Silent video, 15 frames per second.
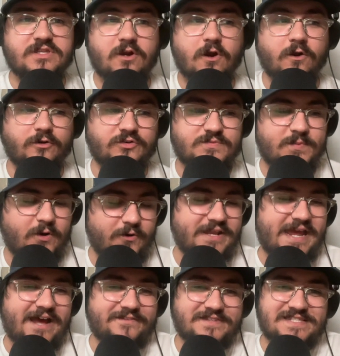The Cardinals pulled
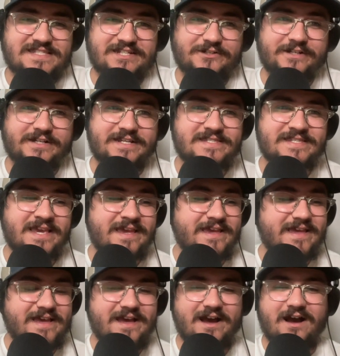out the series.
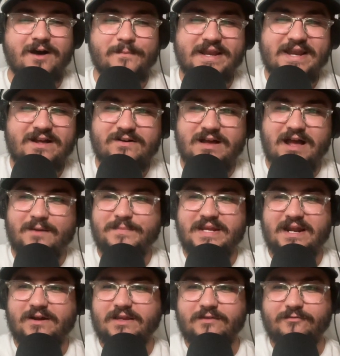And
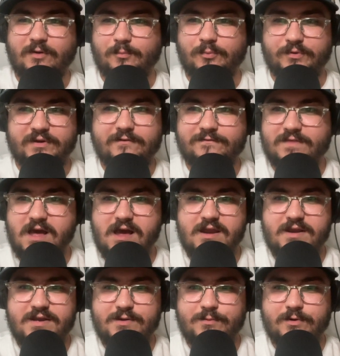I'll give a brief thought
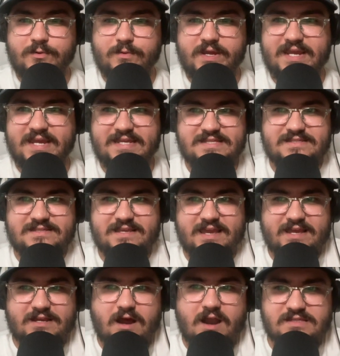on it real quick. It
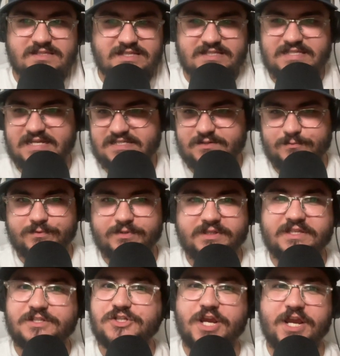honestly doesn't
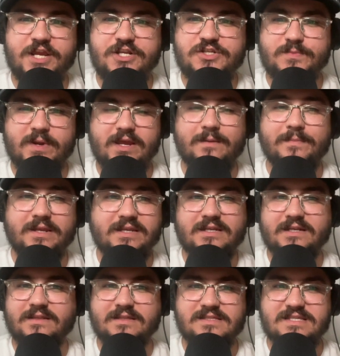really change my
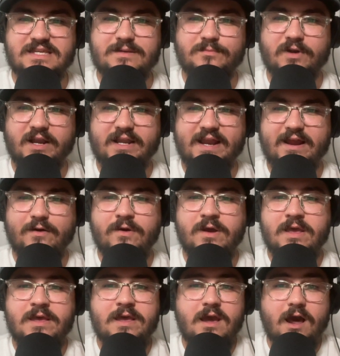opinion of the team right now.
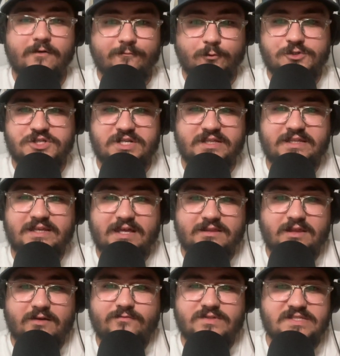Unfortunately, I'd
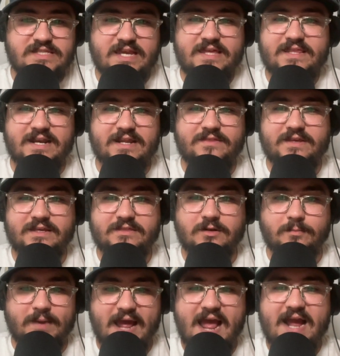love to say that I think they're
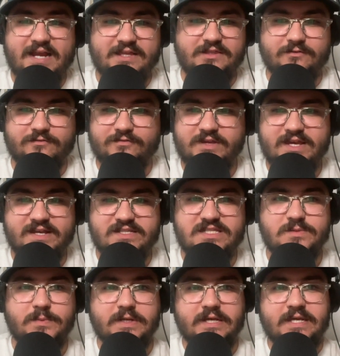back and they're
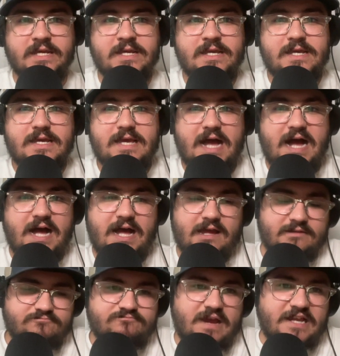fixed, but
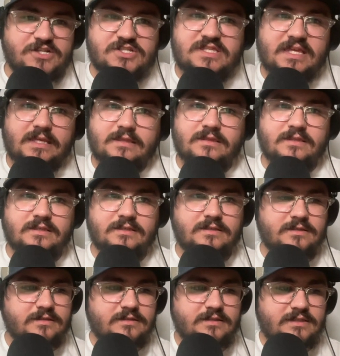I just think
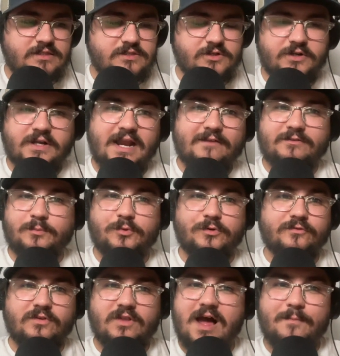they're gonna have to
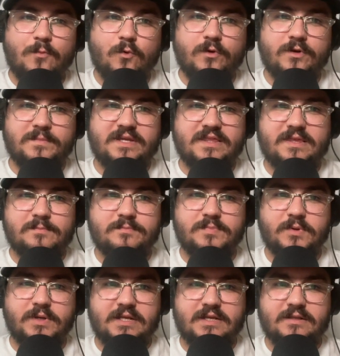prove a lot more to me than
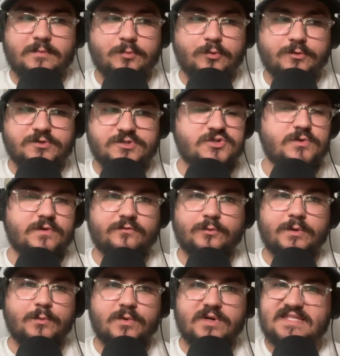beating the Brewers 2 of
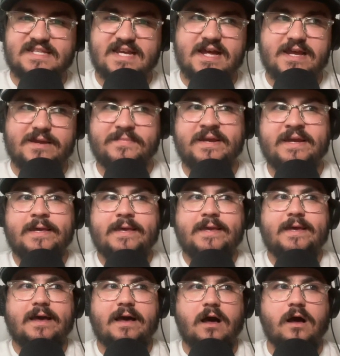3 one time.
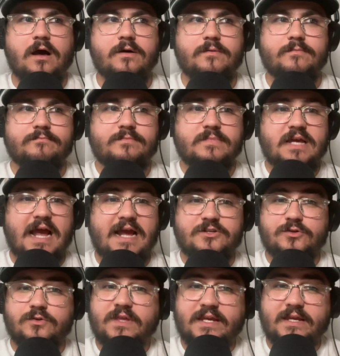I
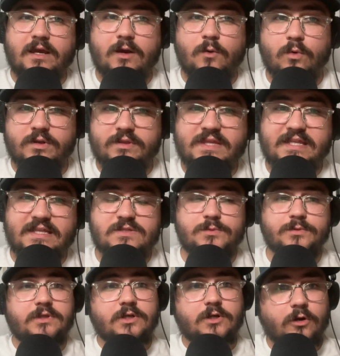do think one thing that's
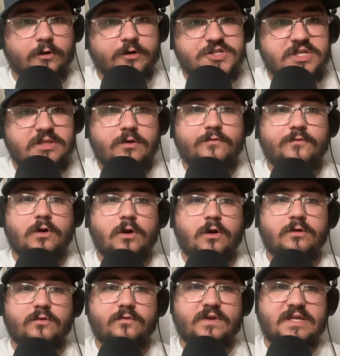really encouraging though for
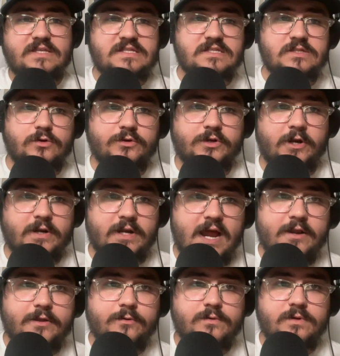Cardinal fans is Nolan
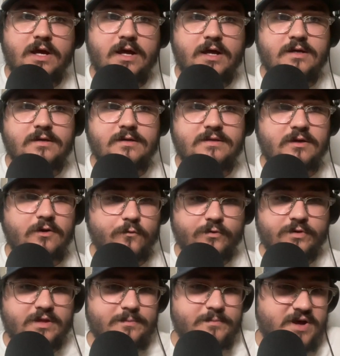Arenado
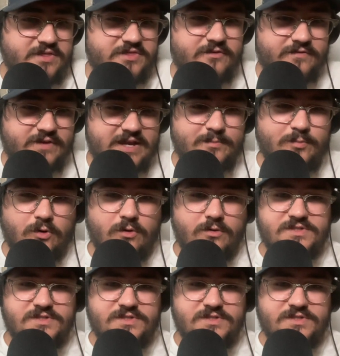over the month of April.